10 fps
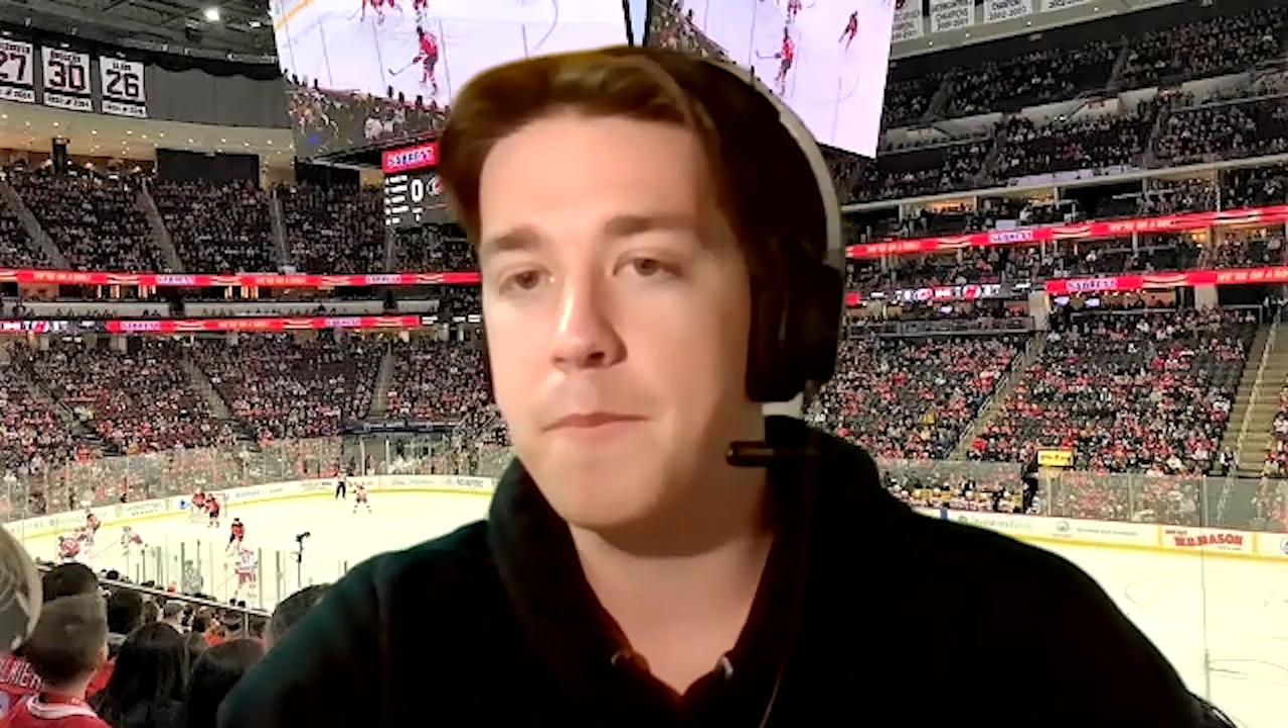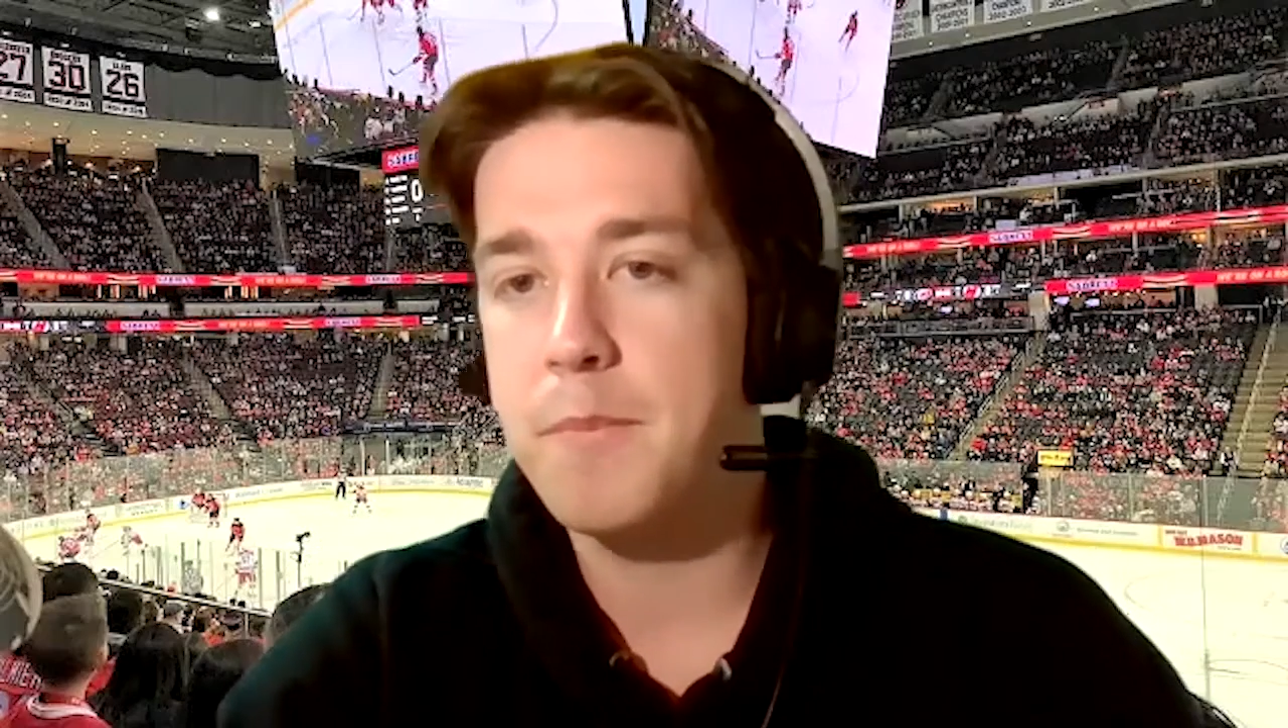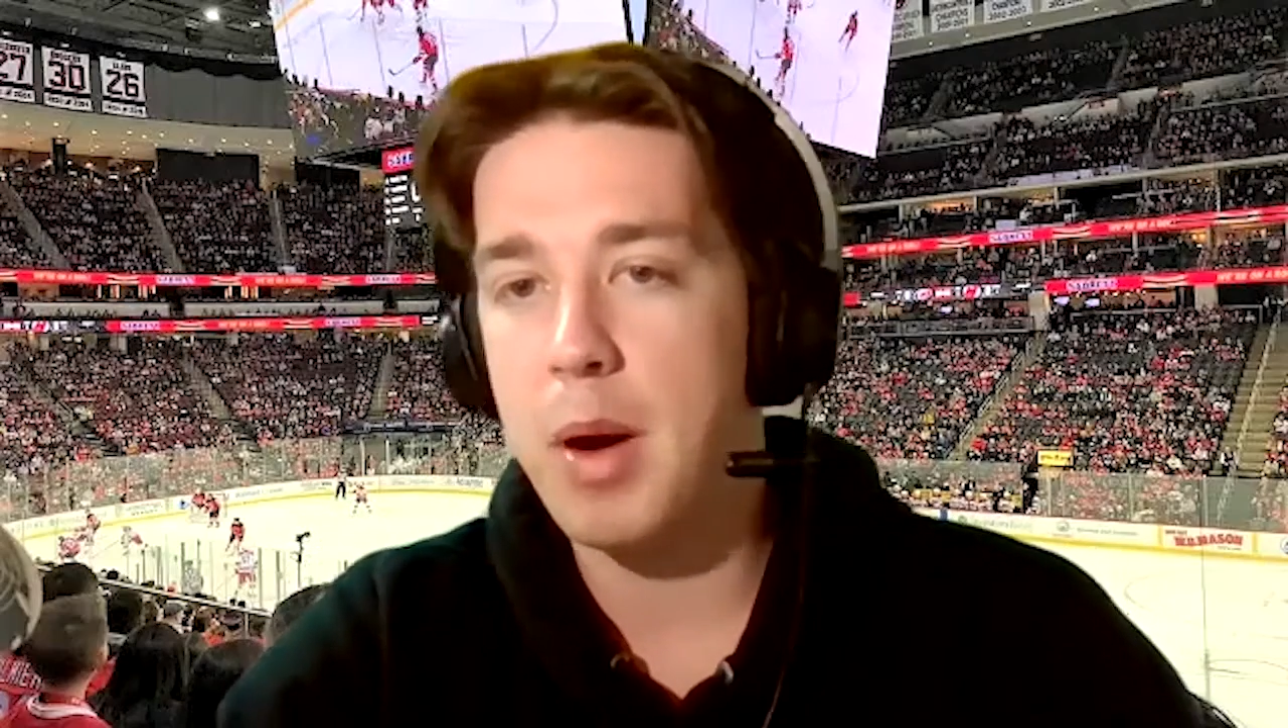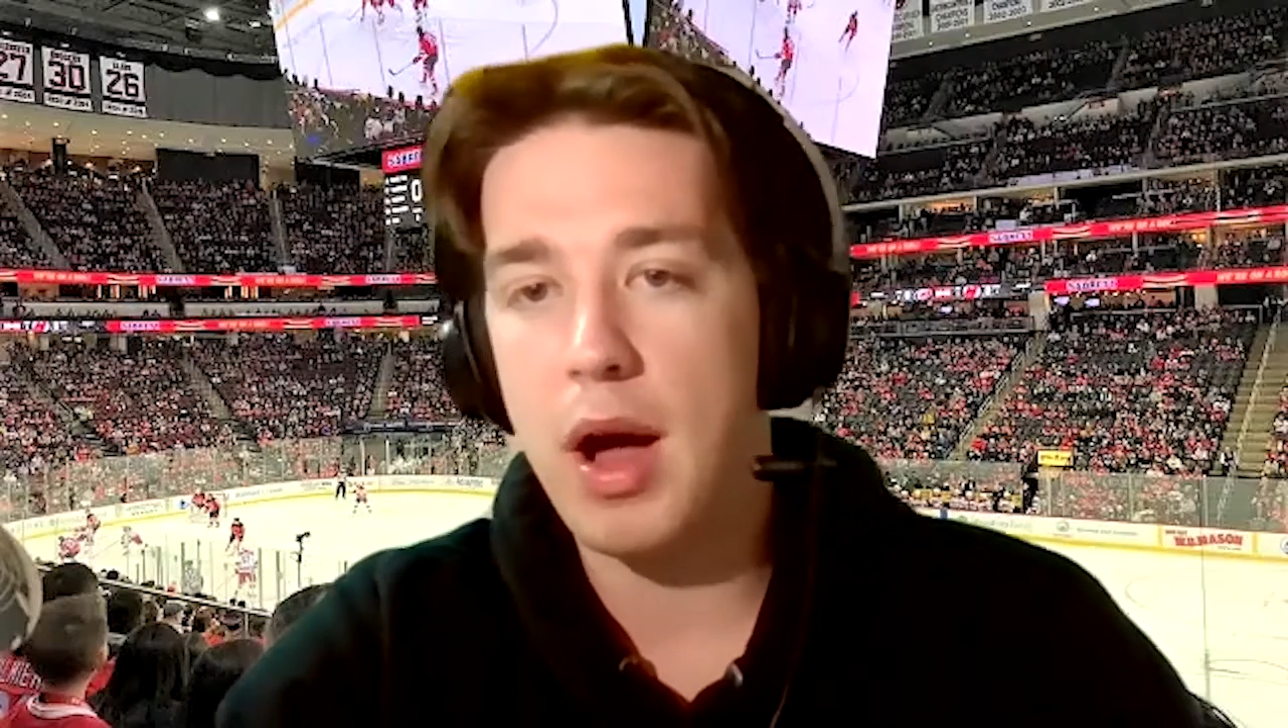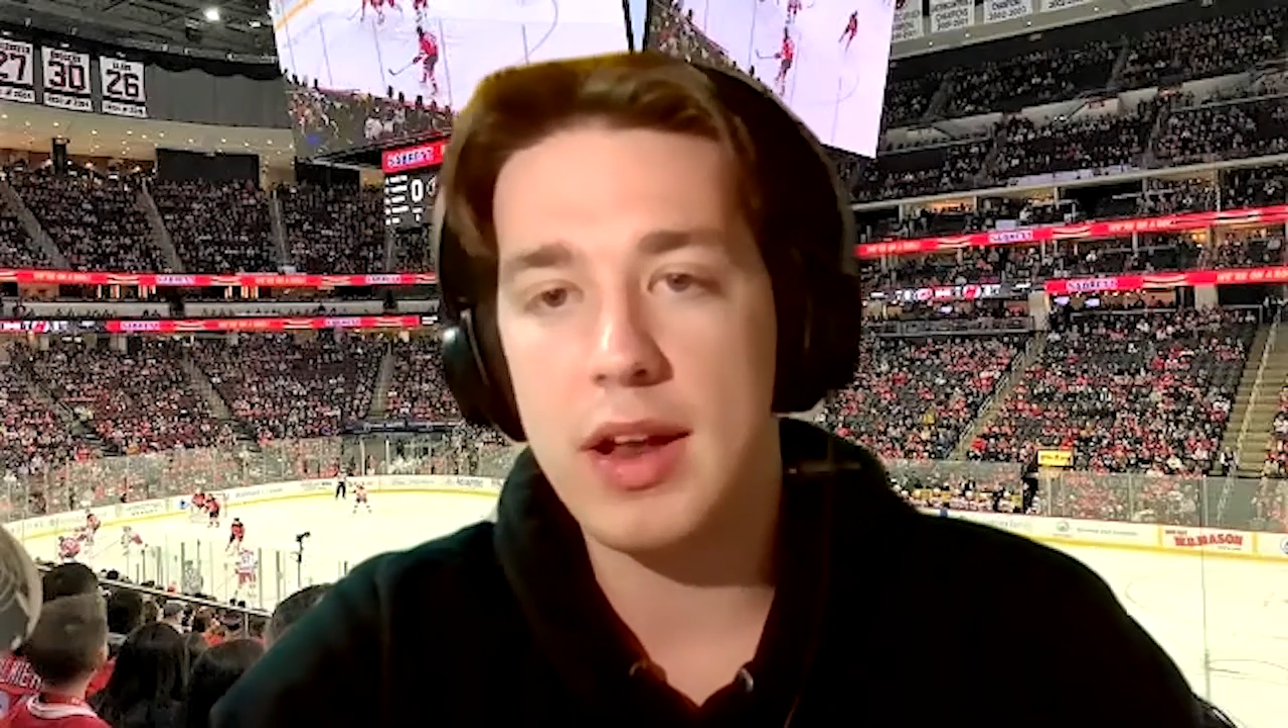
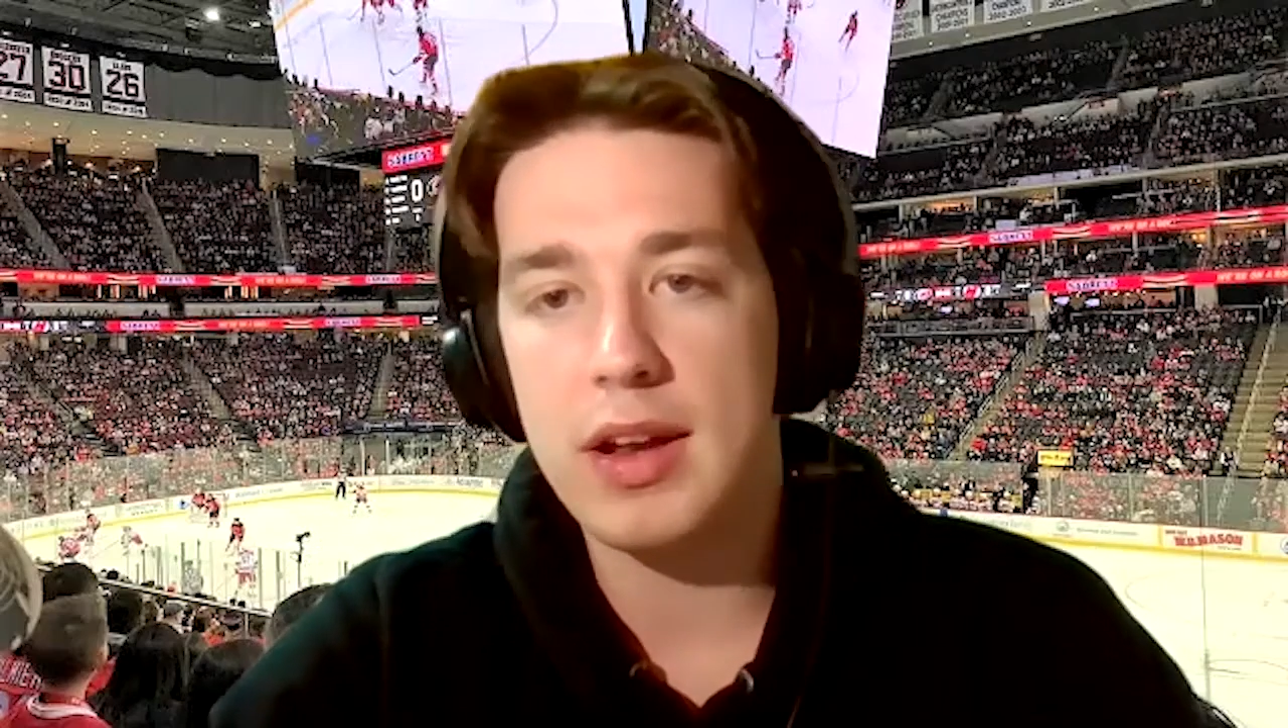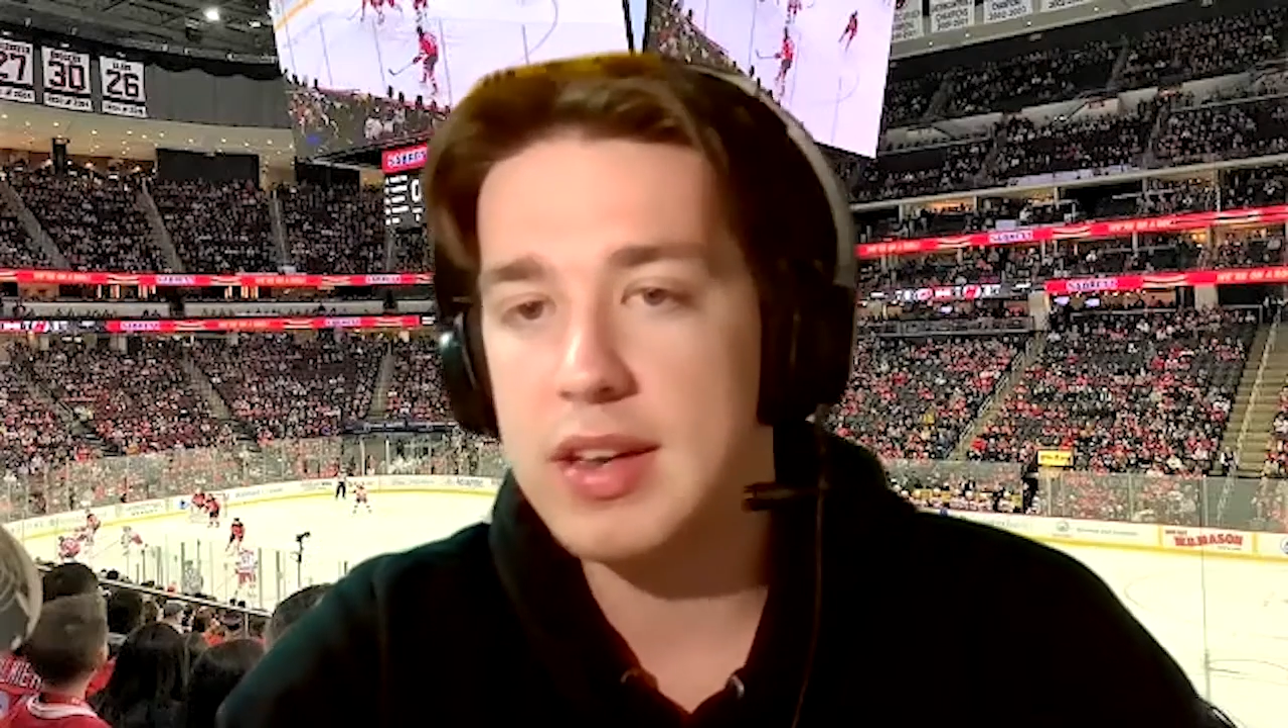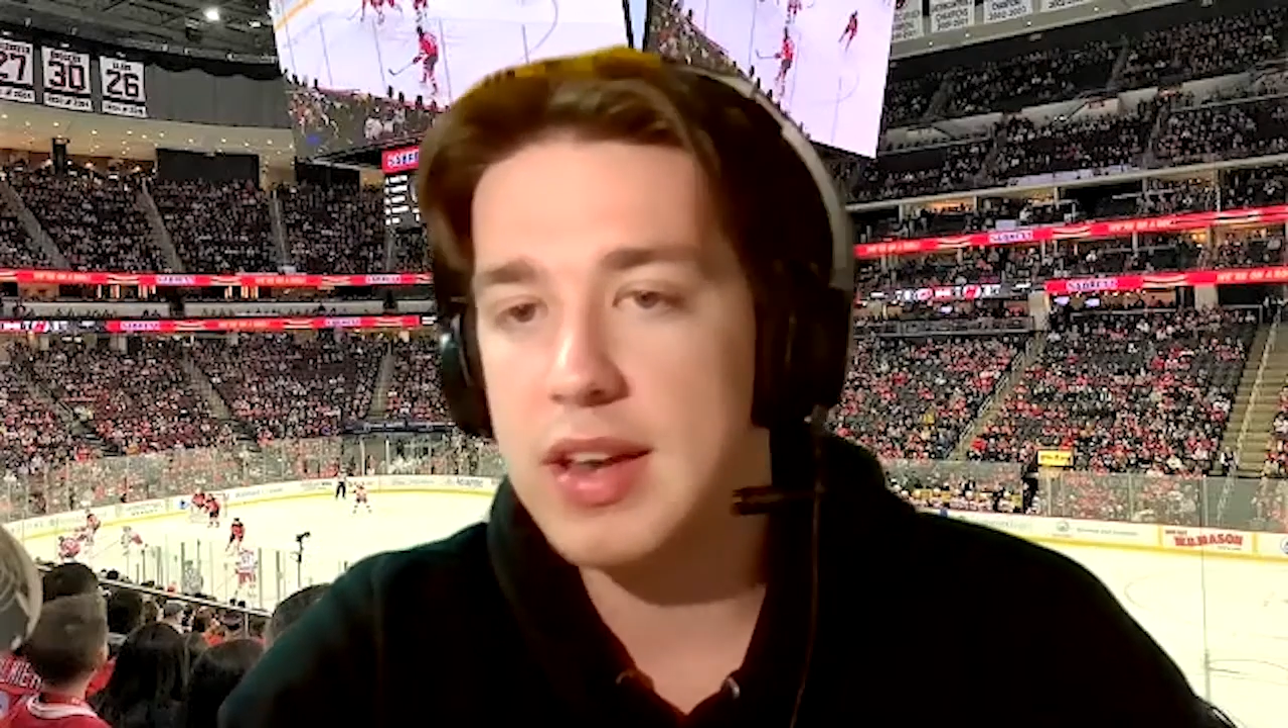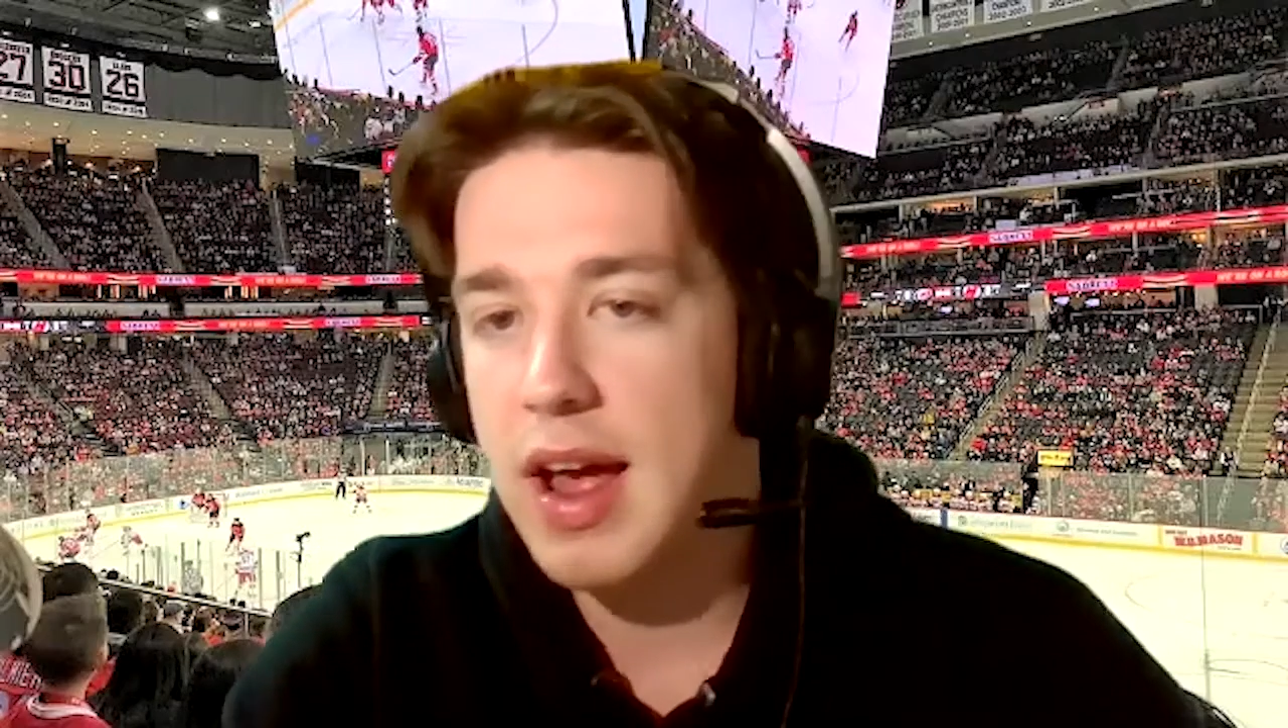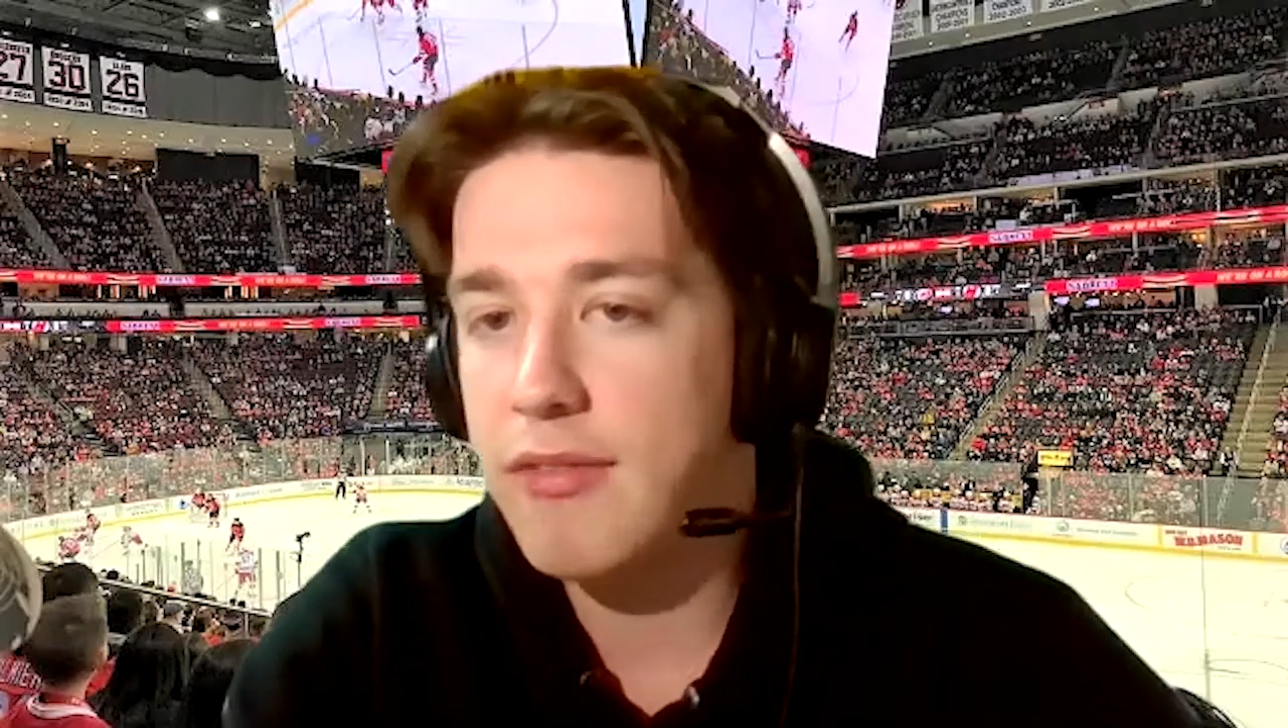but
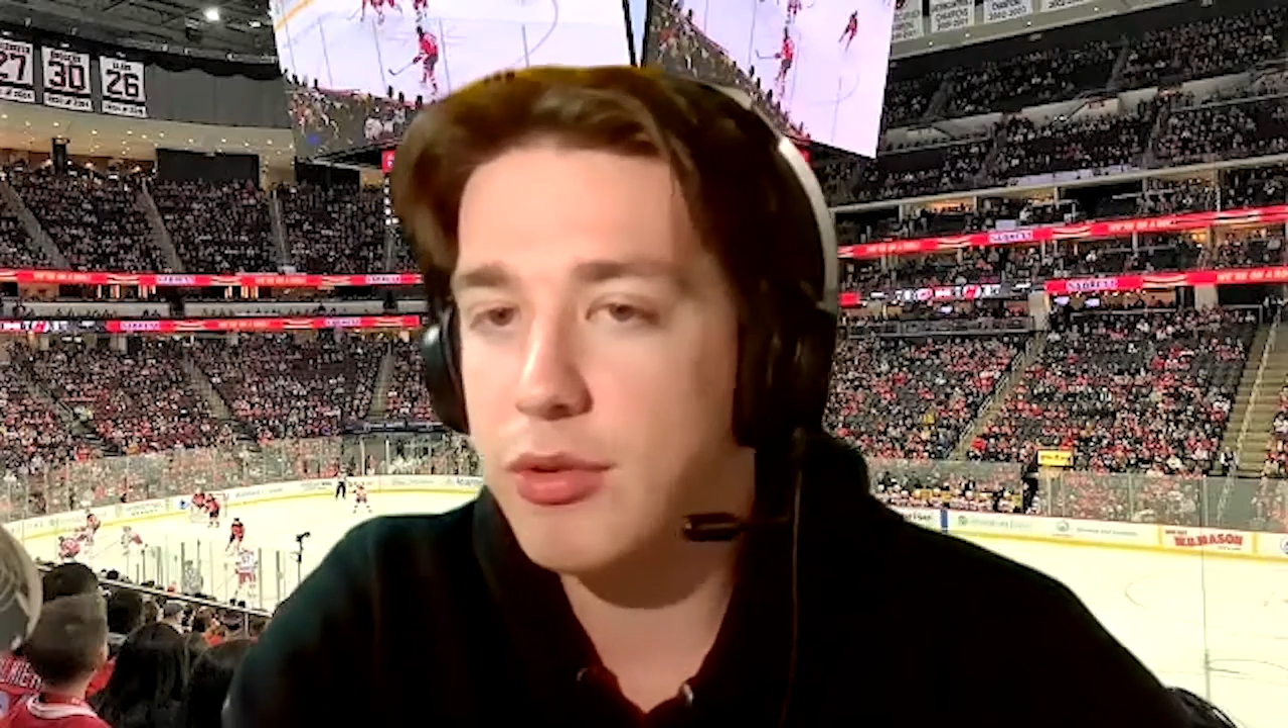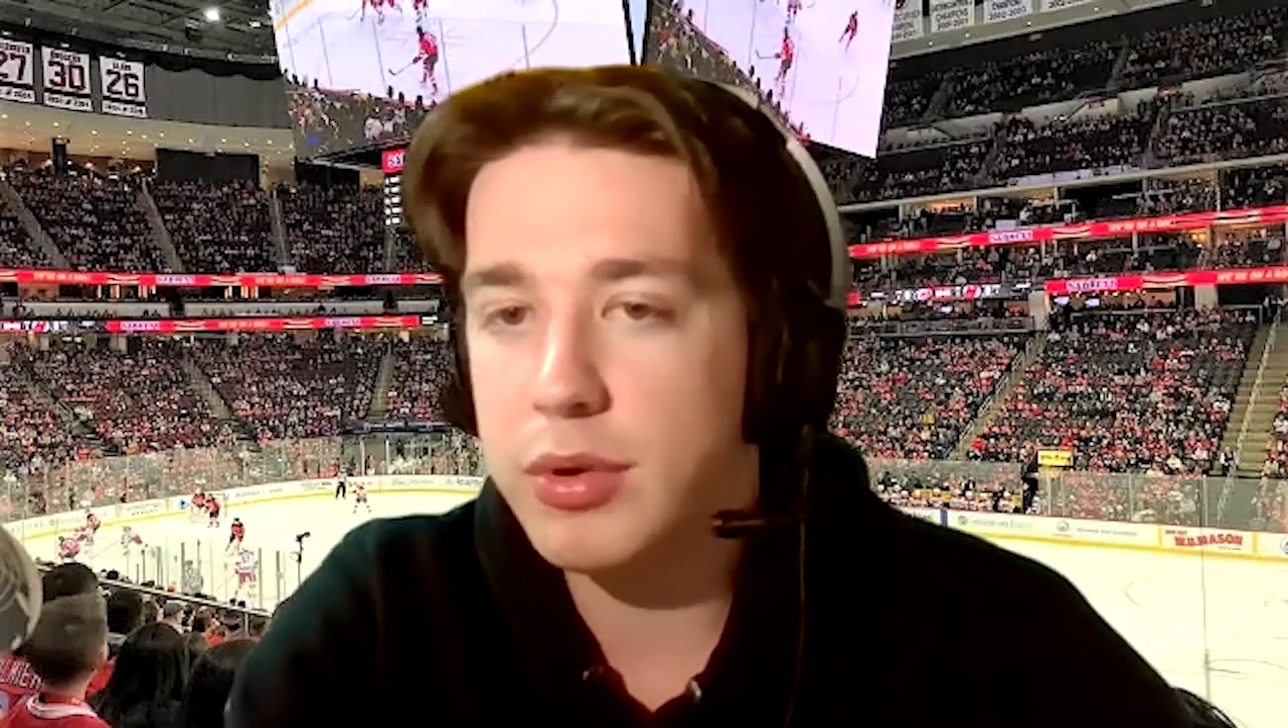never